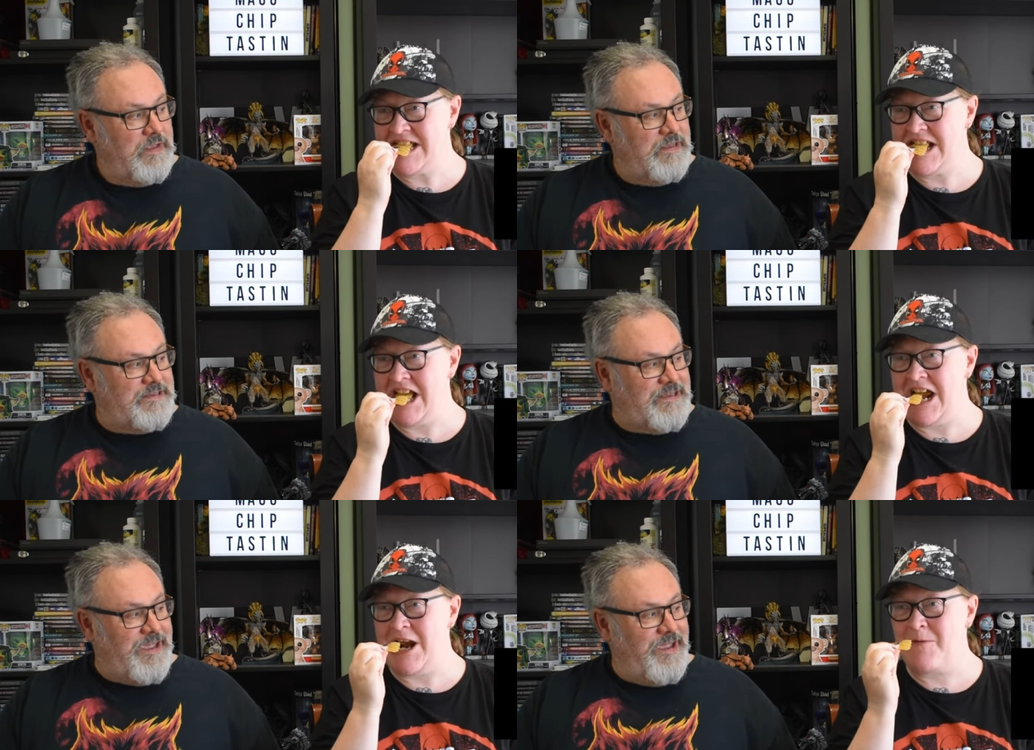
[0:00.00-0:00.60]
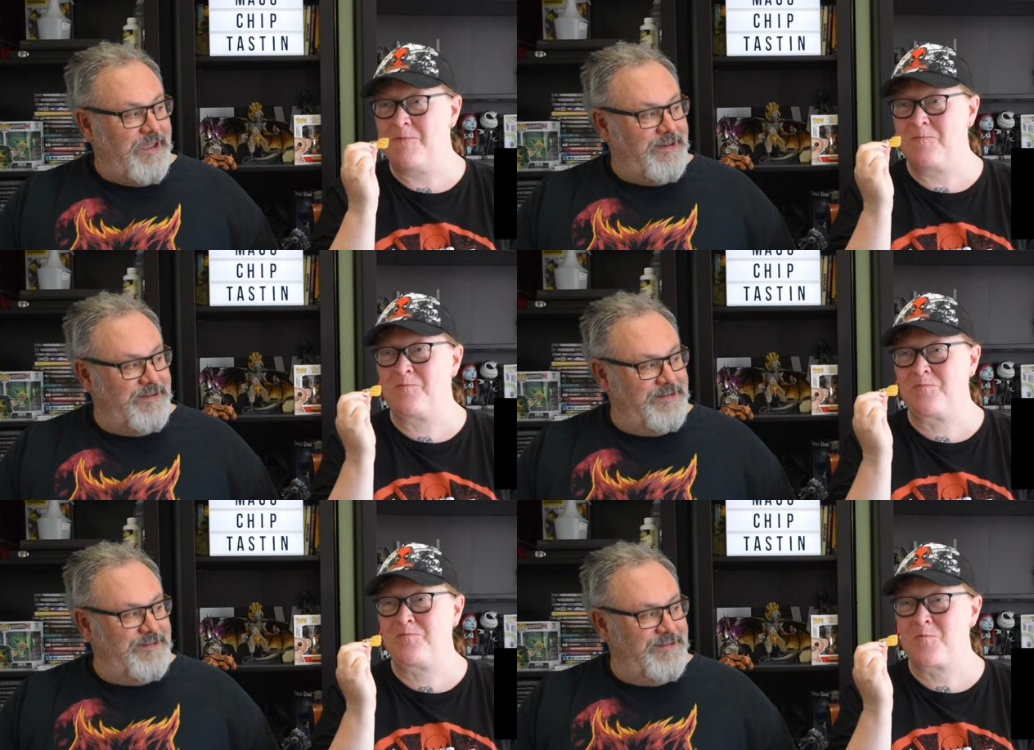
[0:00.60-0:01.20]
Speaker 1: You're scared.
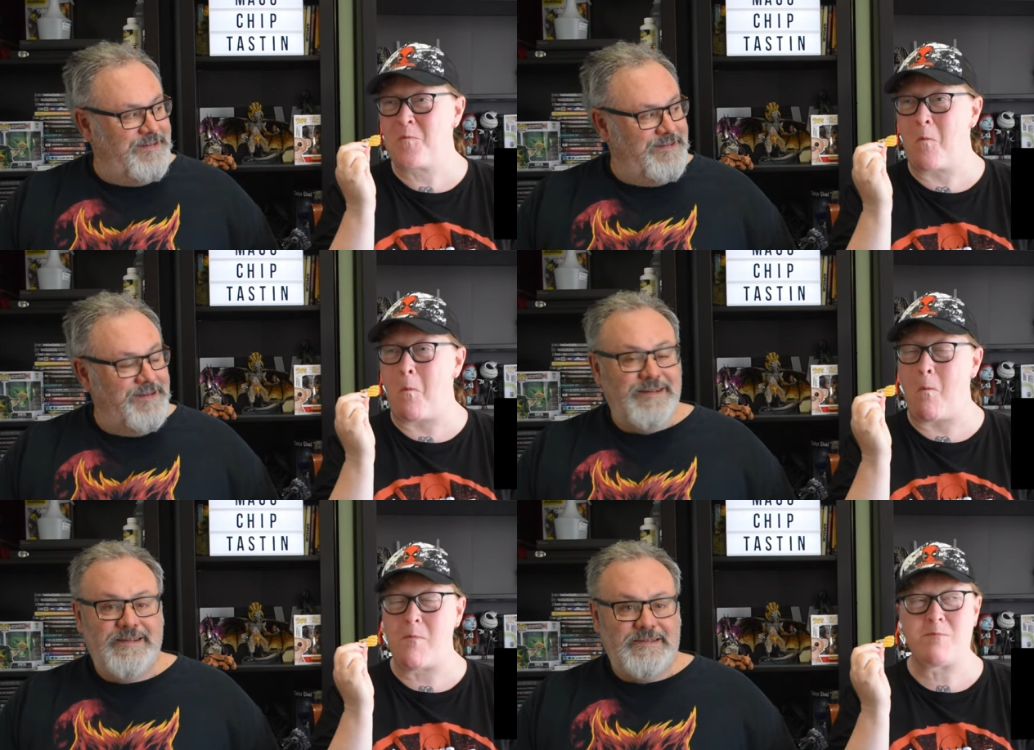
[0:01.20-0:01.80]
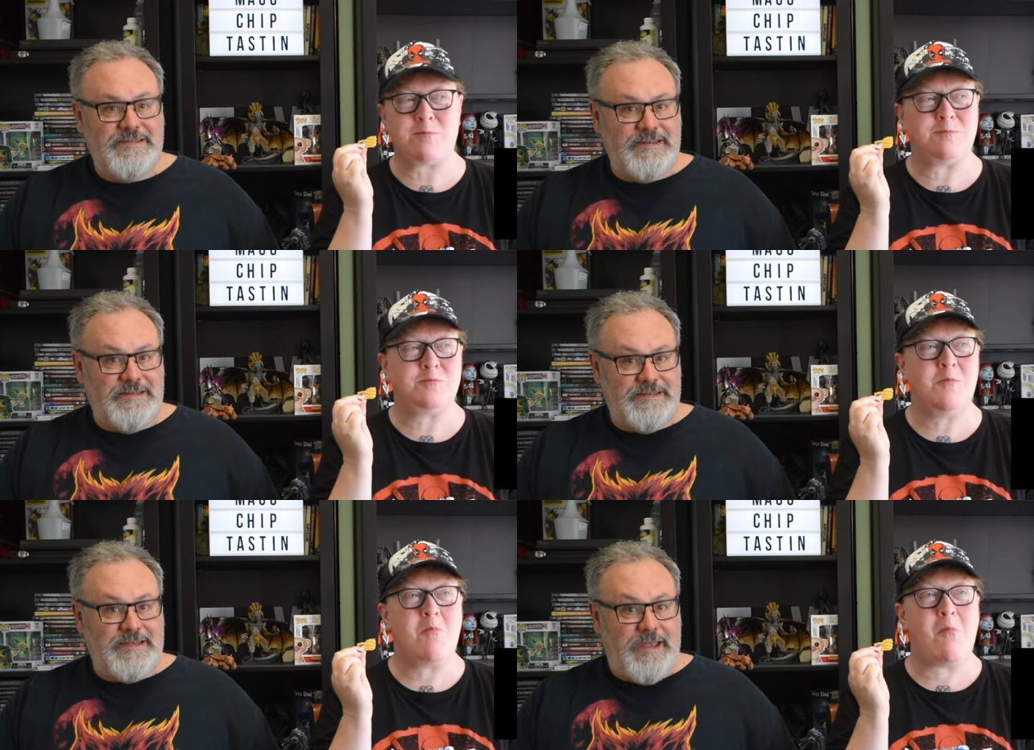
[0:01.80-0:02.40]
She's
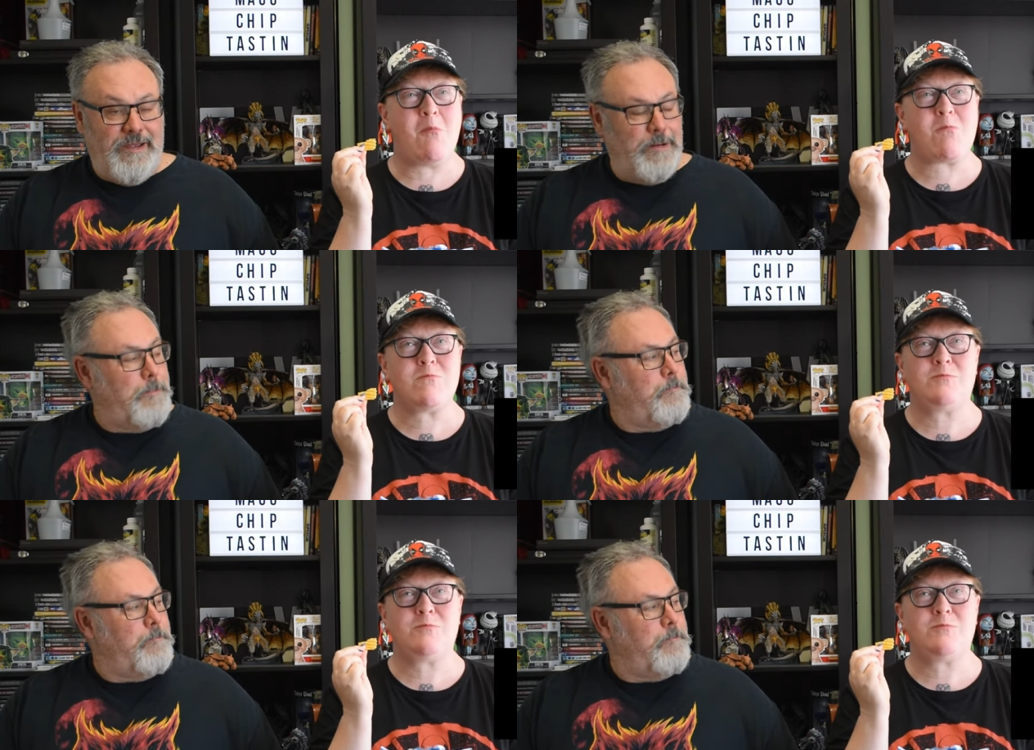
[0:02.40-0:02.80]
scared.